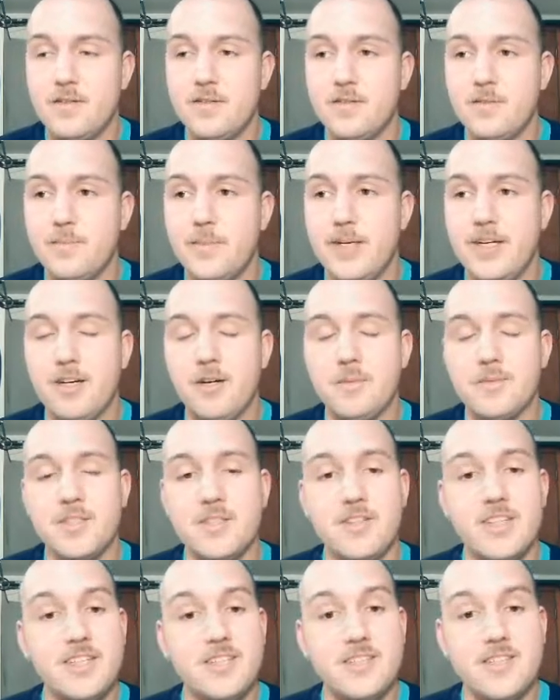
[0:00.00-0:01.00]
becomes
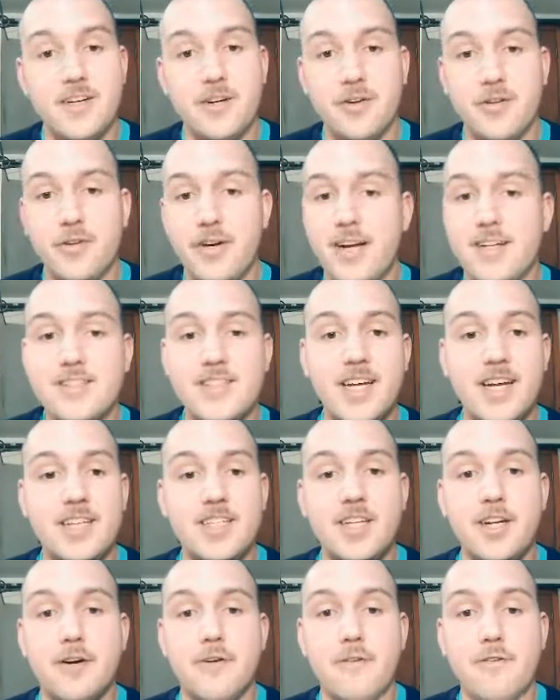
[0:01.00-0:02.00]
at least tier 3. I'll take
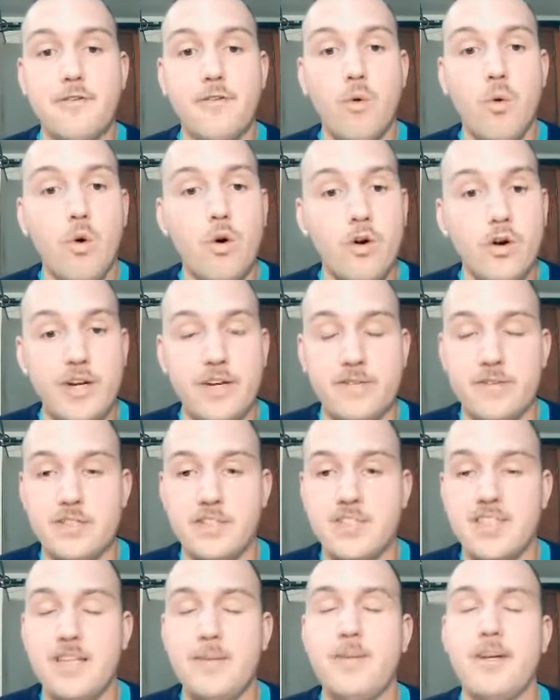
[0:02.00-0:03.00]
tier 4 even.
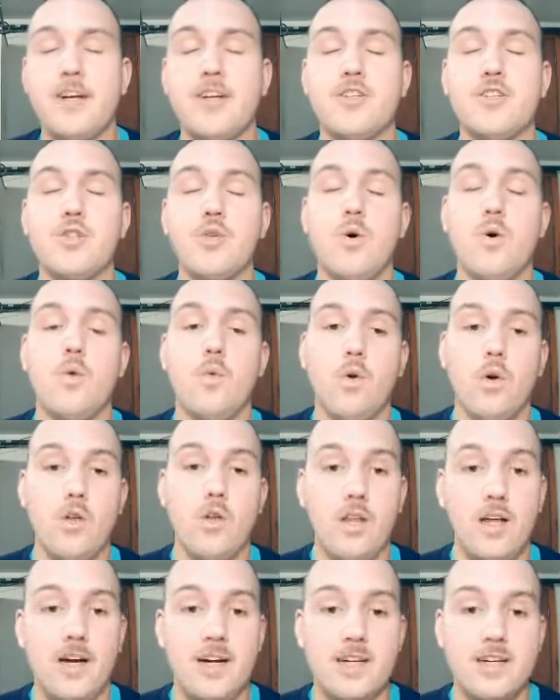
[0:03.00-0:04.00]
Just give me a Control
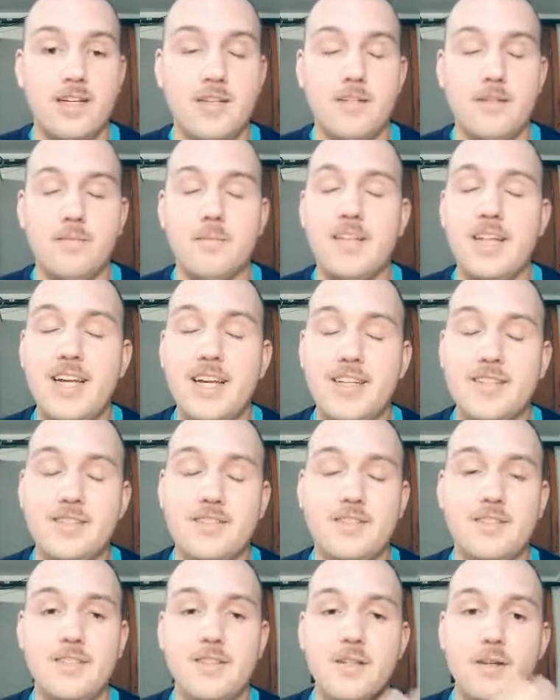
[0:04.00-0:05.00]
Warlock. Please.
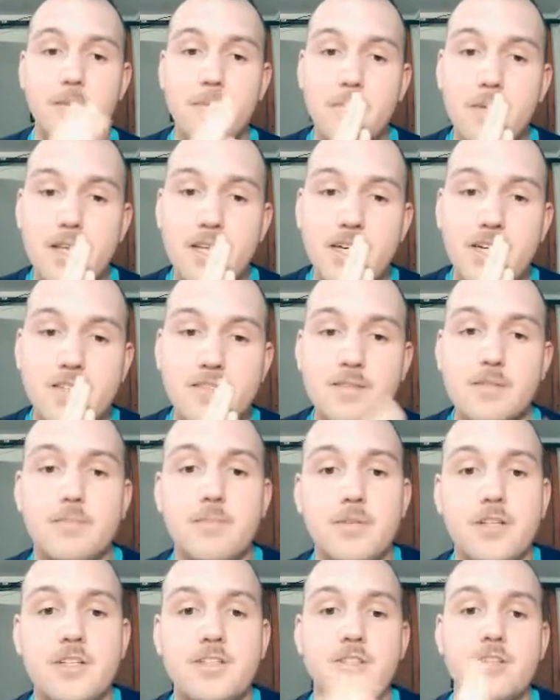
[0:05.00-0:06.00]

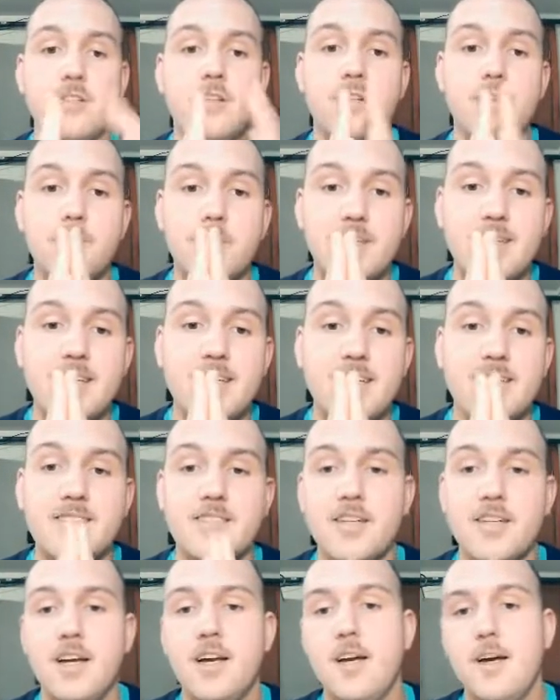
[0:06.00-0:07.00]
Blizzard. Please.
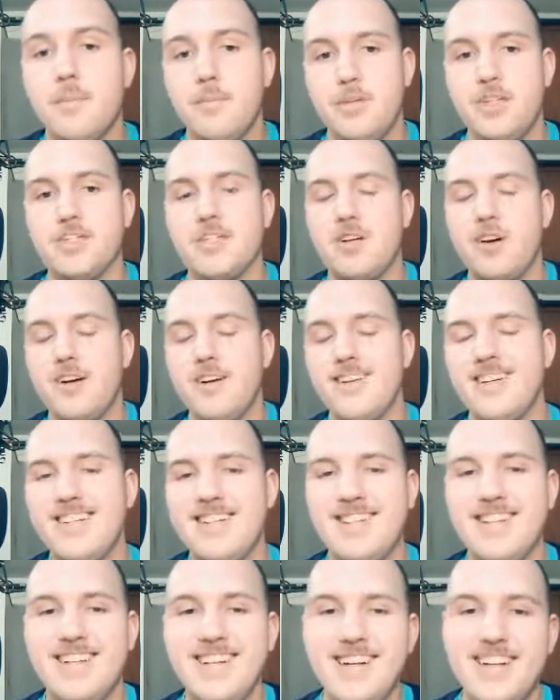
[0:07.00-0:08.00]
But this card
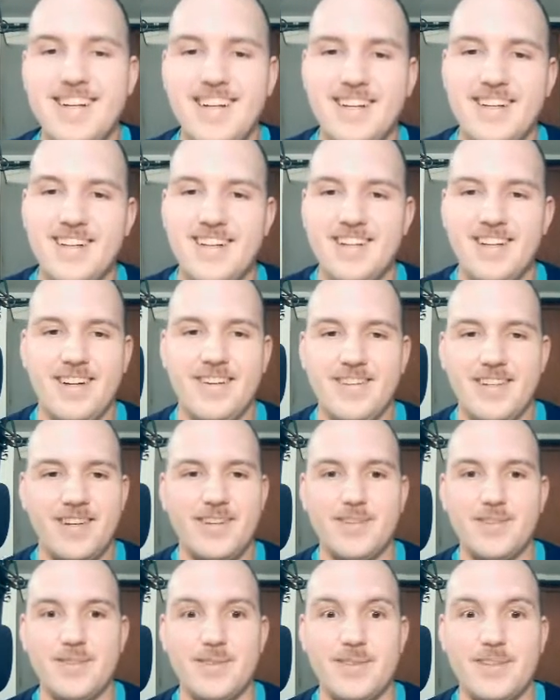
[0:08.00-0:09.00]
that
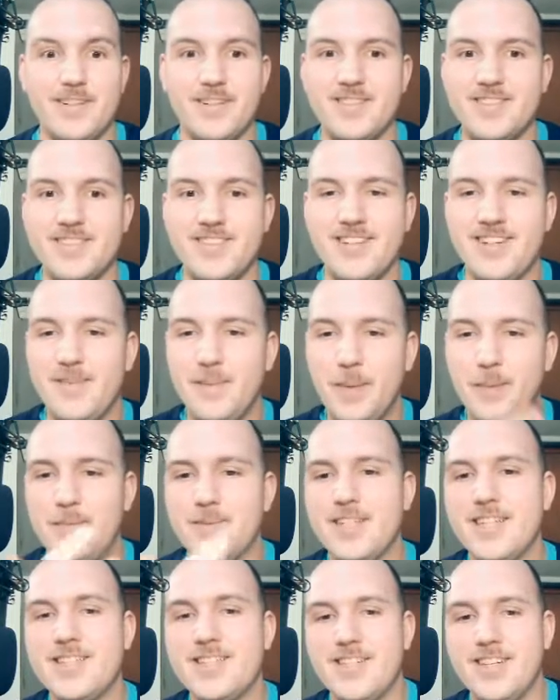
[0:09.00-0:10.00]
was weird, I'm sorry. But
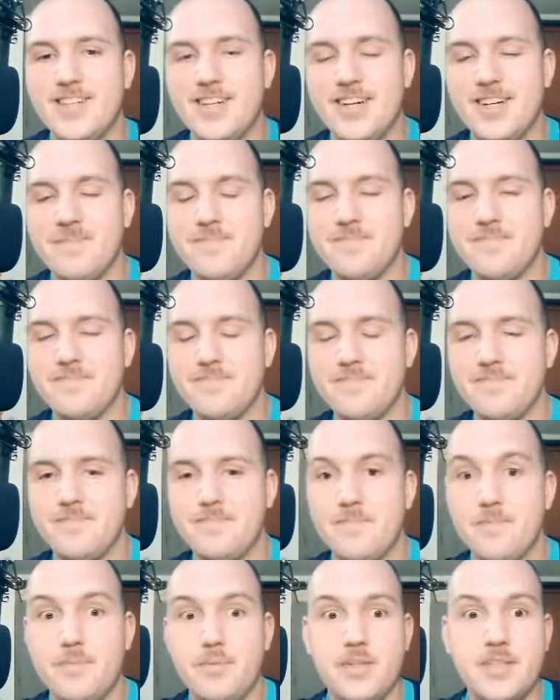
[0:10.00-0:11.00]
Blizzard,
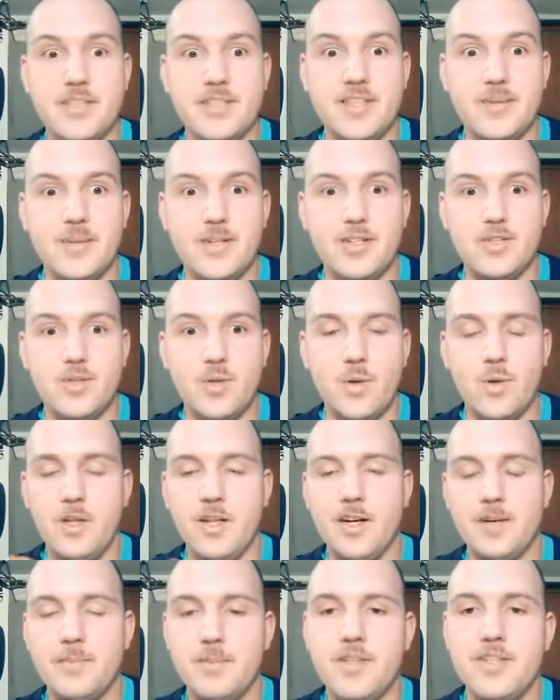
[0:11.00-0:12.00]
please give me a Control
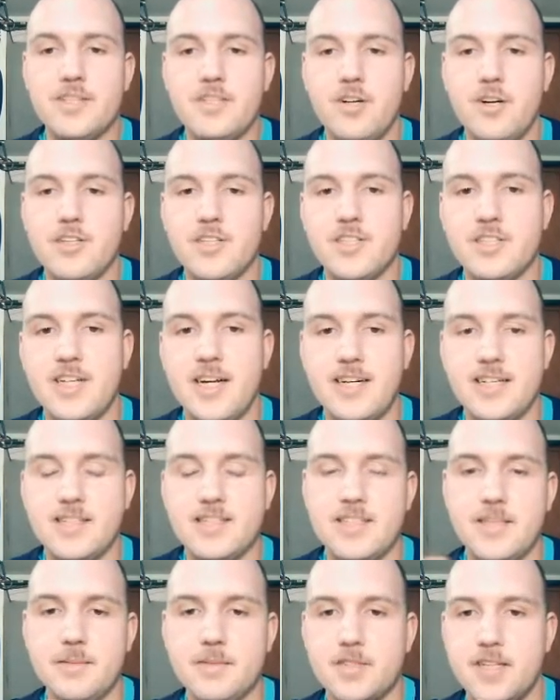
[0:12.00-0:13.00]
Warlock. But this card just kind of
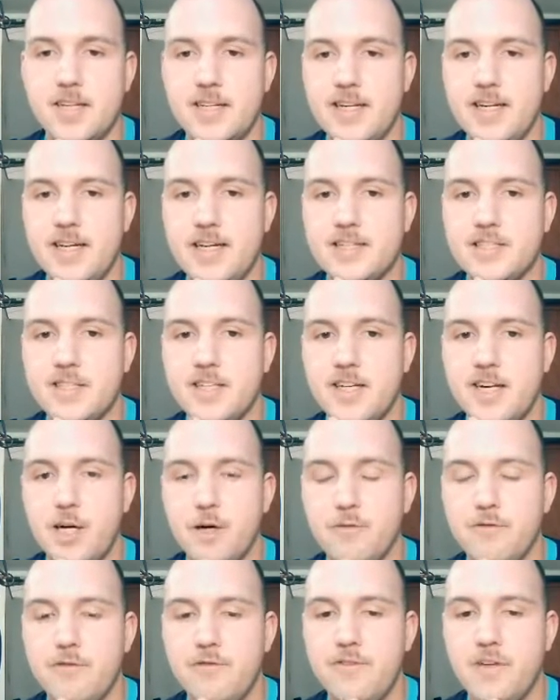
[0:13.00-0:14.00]
seems like it's gonna
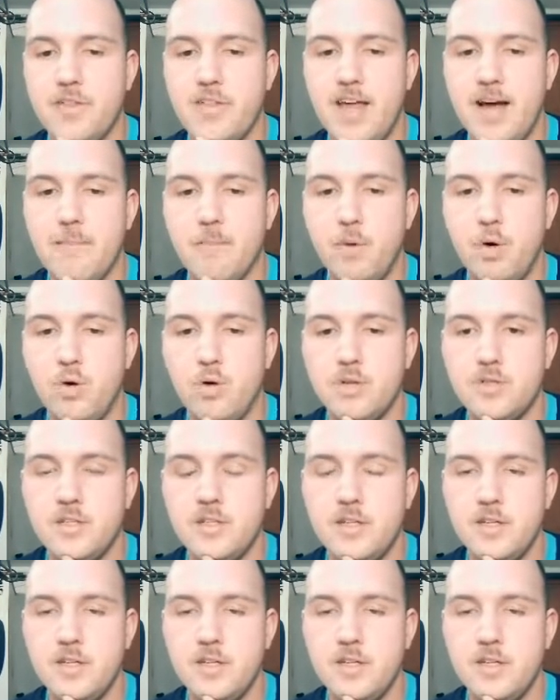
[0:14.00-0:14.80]
help fit that mold